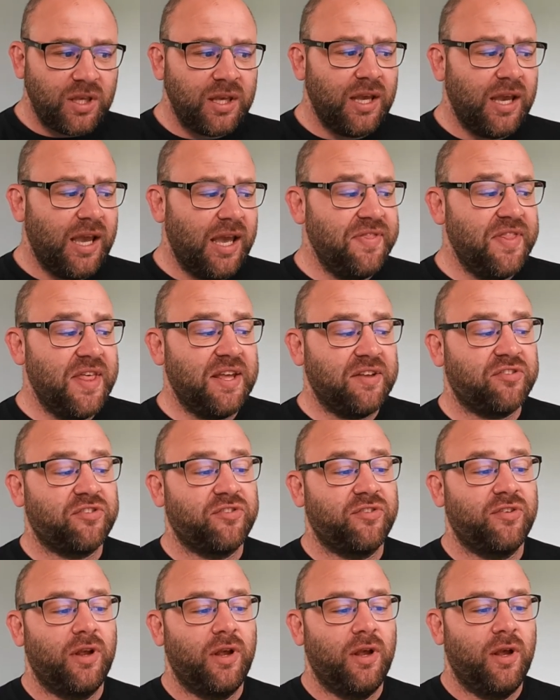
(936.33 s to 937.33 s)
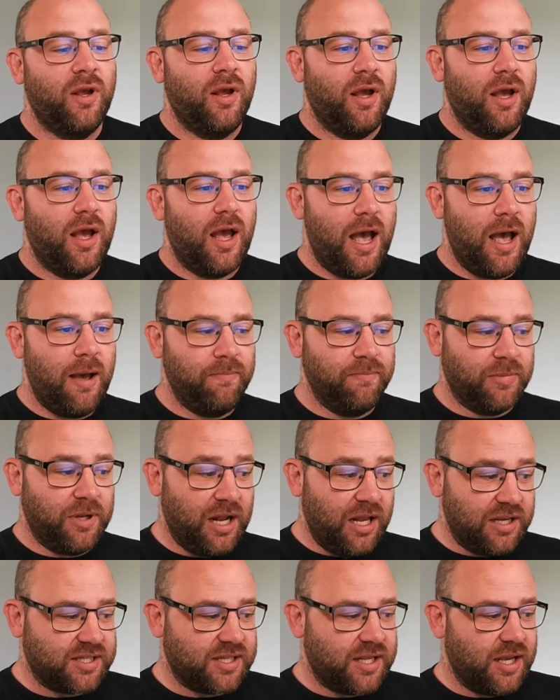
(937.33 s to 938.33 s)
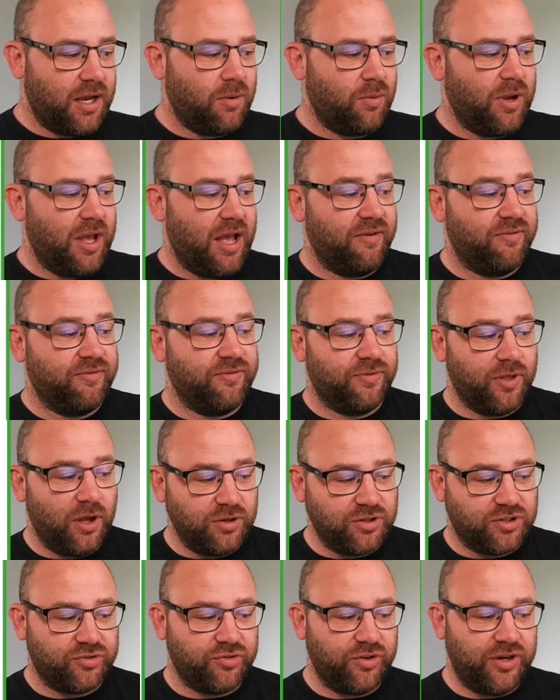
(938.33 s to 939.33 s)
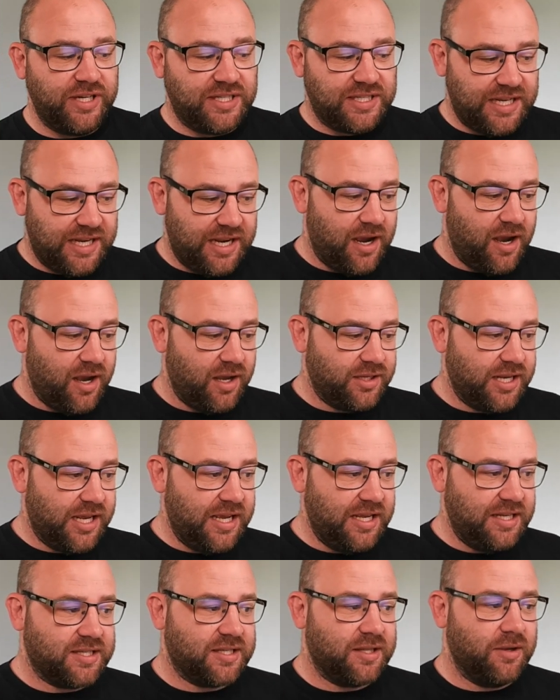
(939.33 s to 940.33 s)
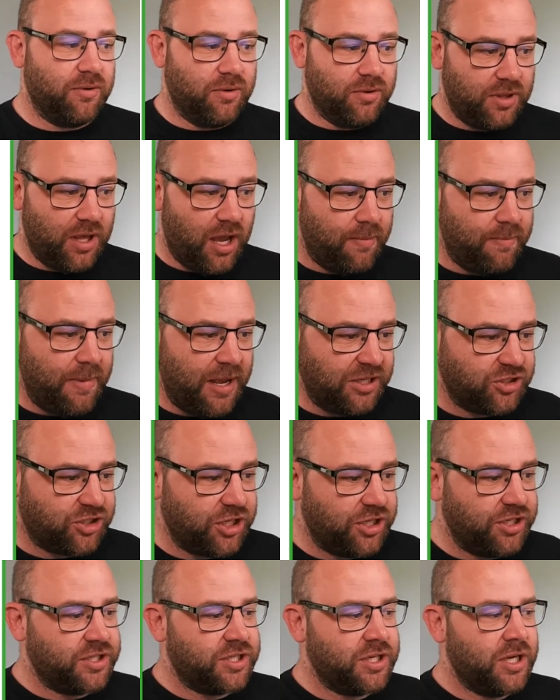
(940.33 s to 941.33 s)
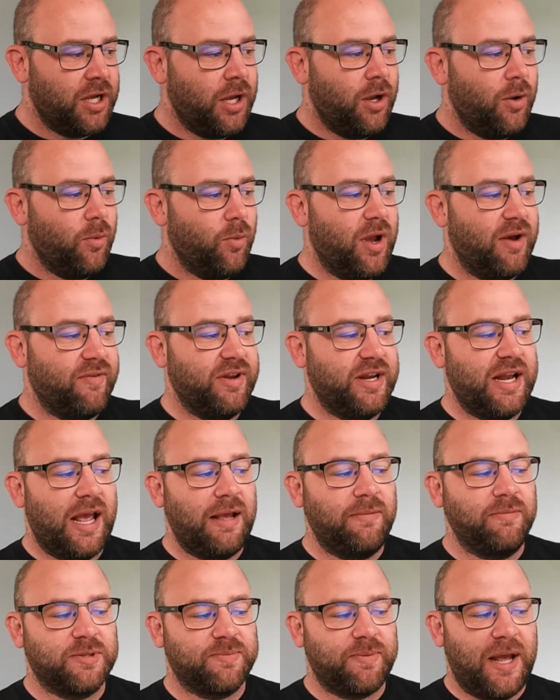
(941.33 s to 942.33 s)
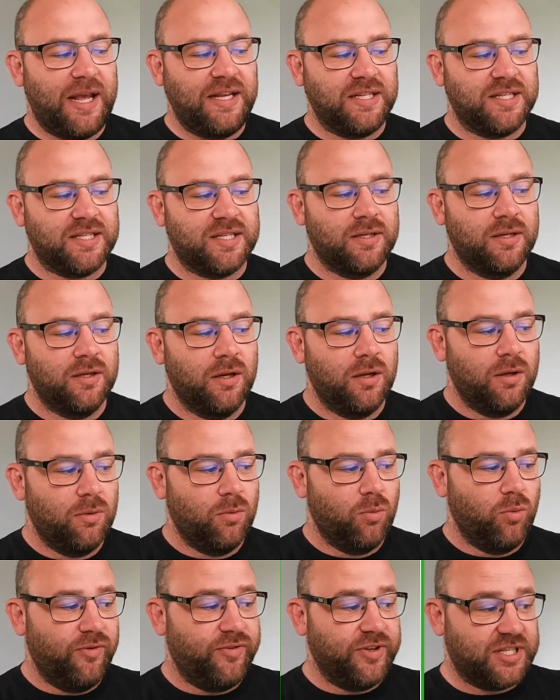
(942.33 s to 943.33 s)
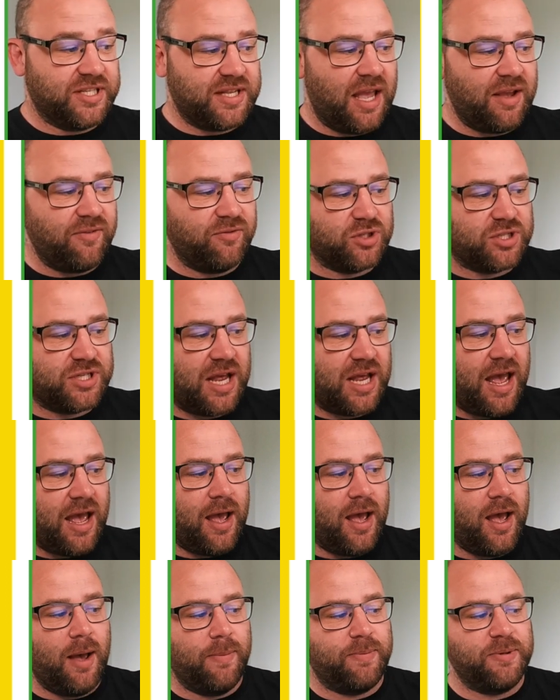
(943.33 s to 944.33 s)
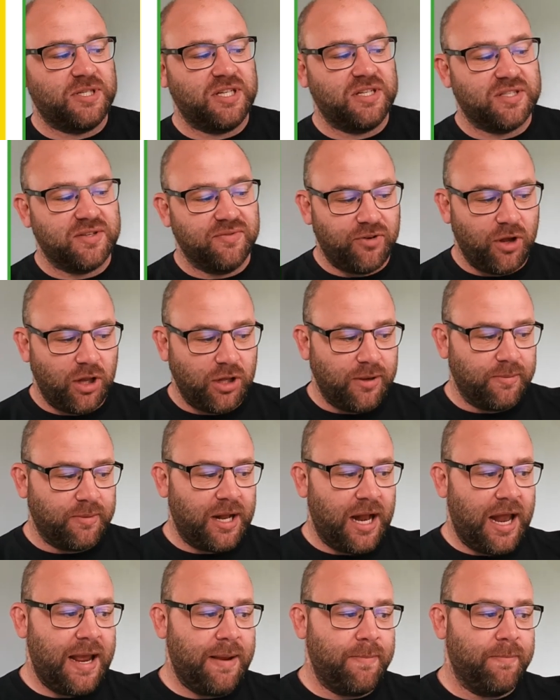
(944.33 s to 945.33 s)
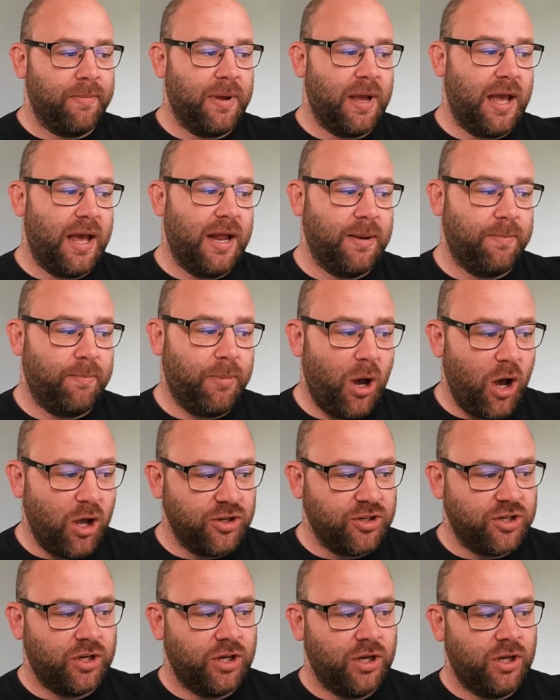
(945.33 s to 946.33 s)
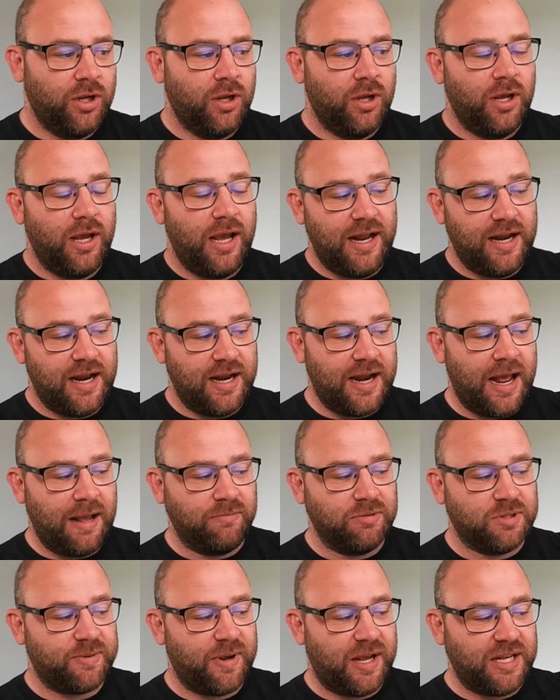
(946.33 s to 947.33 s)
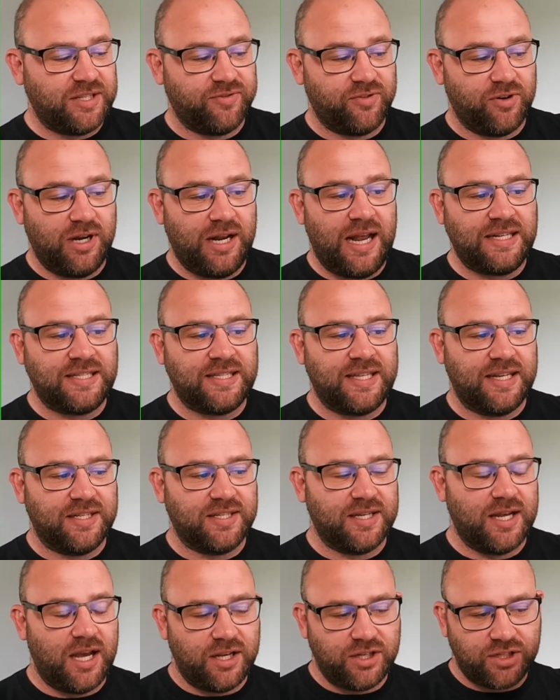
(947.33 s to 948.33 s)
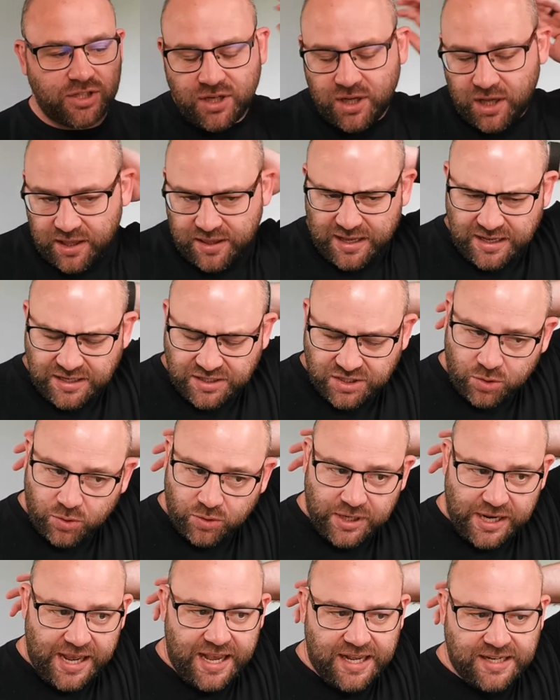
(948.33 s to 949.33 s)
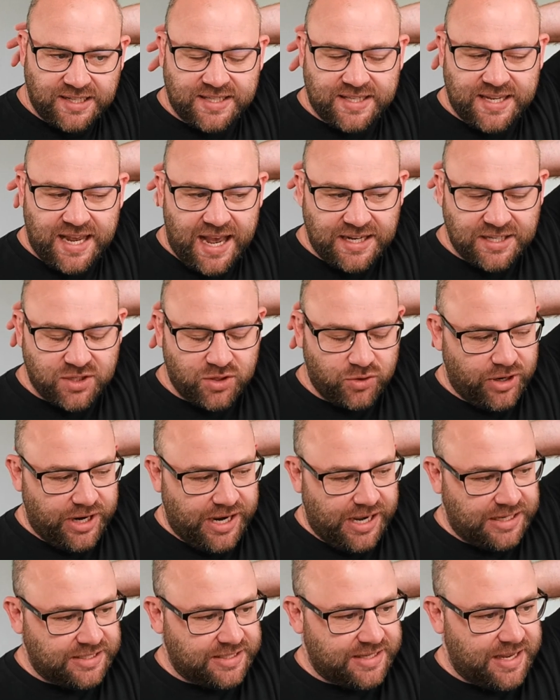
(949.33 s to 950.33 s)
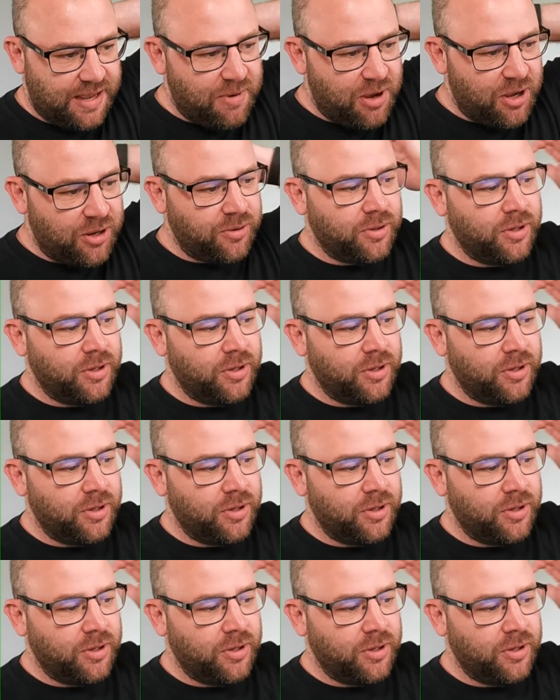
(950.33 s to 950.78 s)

In this cluster, we have those three CRDs that I mentioned. We have a namespace with a stateful set, a persistent volume claim, and a pod in a namespace for Elasticsearch. I think it's called ES test or ES demo.